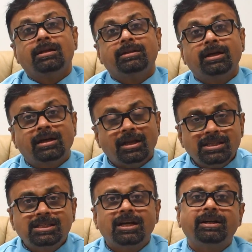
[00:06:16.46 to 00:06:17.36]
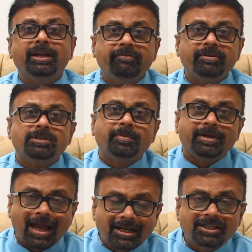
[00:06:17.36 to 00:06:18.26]
the concerted investment
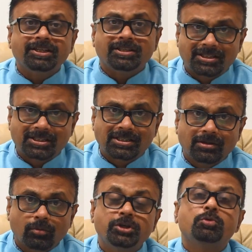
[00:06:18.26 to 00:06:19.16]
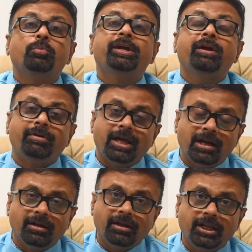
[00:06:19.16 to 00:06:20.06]
actions which we have
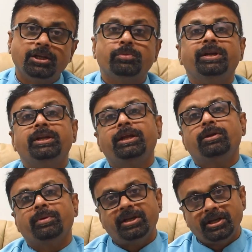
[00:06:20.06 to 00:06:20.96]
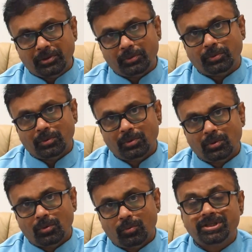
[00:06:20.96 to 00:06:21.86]
done in 2022,
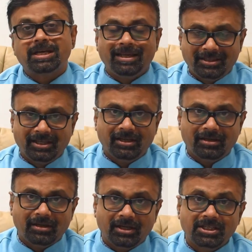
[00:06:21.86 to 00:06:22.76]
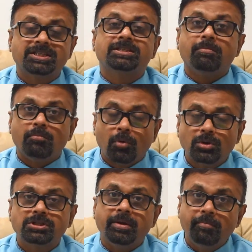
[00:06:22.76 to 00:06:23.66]
which I think is the
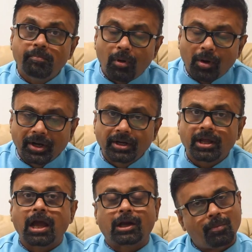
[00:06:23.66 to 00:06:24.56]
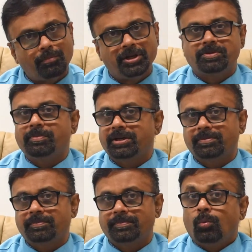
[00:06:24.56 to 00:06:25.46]
most important accomplishment.
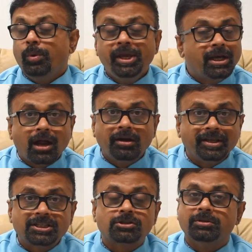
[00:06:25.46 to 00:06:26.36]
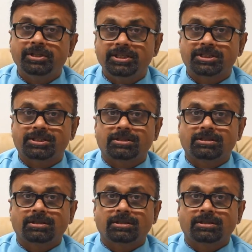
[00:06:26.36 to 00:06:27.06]
We can't rest on these.